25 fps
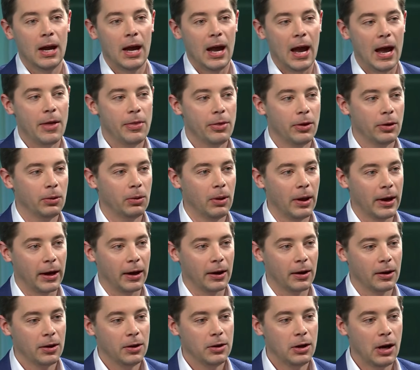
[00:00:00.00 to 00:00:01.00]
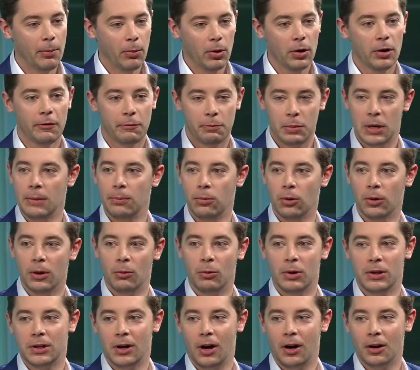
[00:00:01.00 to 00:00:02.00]
And the like number of people that
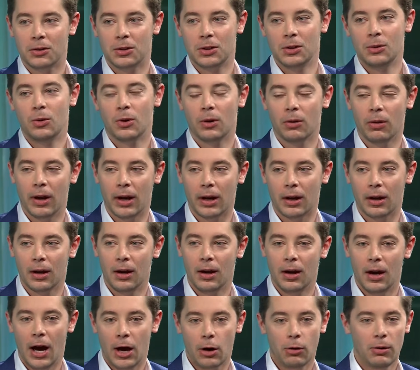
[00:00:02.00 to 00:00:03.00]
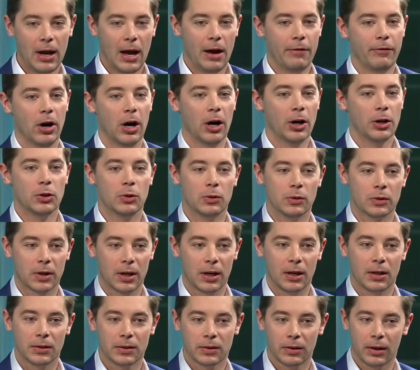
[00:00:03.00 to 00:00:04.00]
we talked to who are like, I don't have a use
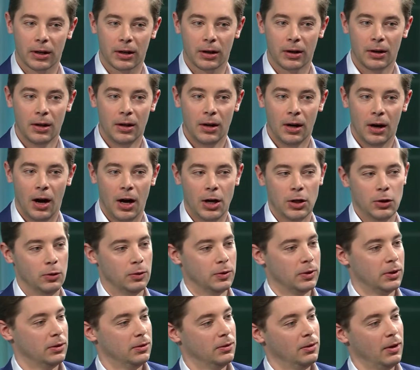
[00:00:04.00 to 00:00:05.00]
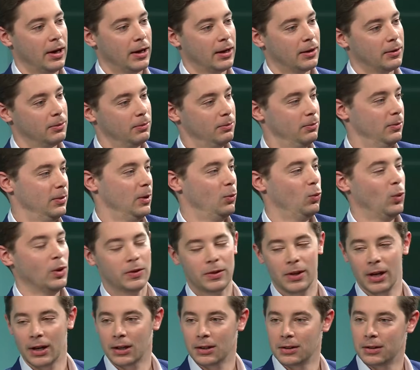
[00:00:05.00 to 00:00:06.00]
case. Like I use it like in one
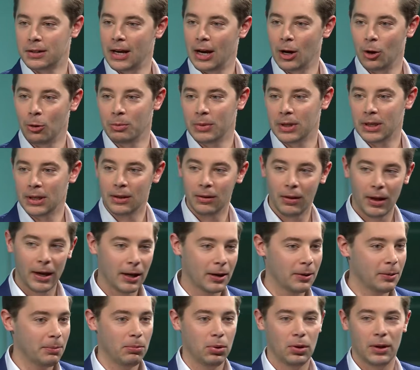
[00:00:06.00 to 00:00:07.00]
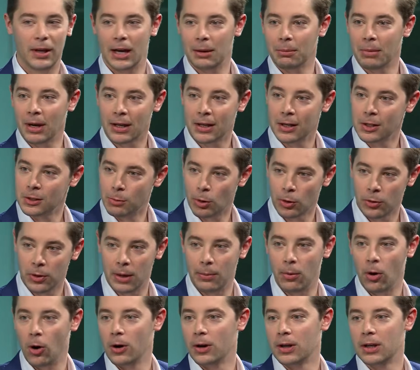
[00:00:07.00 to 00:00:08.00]
second to help me like plan my kid's birthday
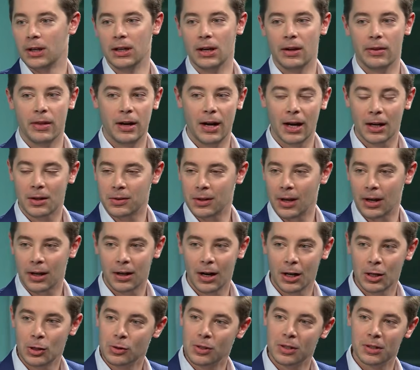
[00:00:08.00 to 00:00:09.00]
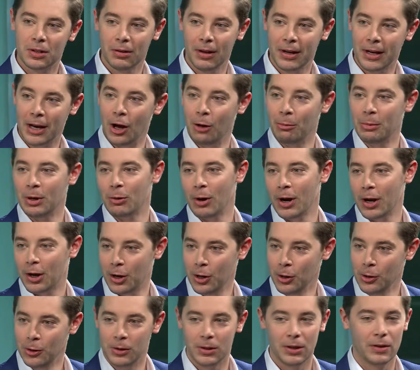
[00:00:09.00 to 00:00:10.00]
party, and the next second I use it to like help me write
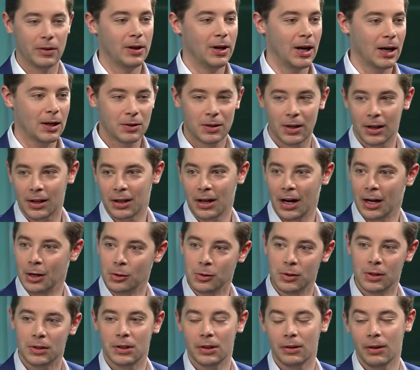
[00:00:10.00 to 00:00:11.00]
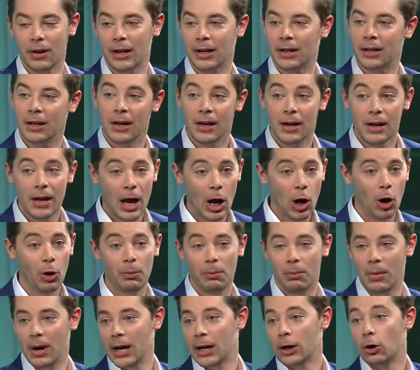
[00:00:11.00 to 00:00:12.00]
code, and the next second I use it to like
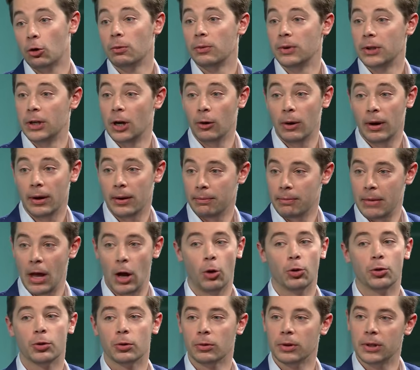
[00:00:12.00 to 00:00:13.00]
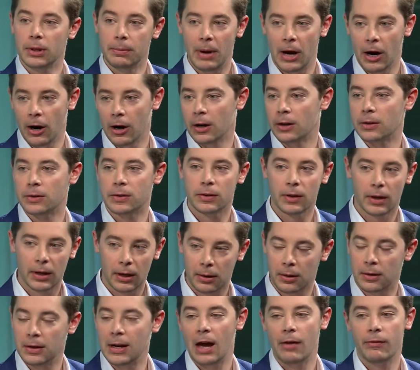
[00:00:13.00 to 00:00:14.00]
help my you know elderly parents
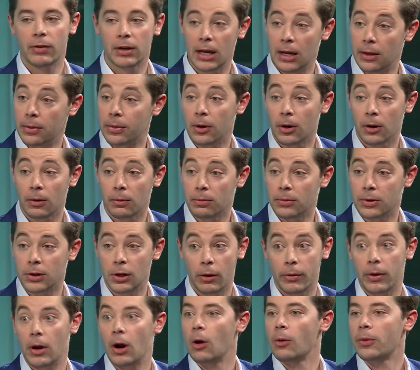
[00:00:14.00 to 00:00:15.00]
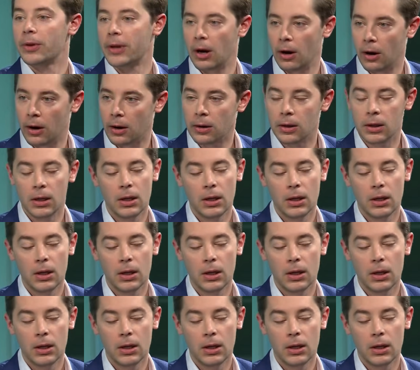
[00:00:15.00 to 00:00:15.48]
like navigate their you know their healthcare.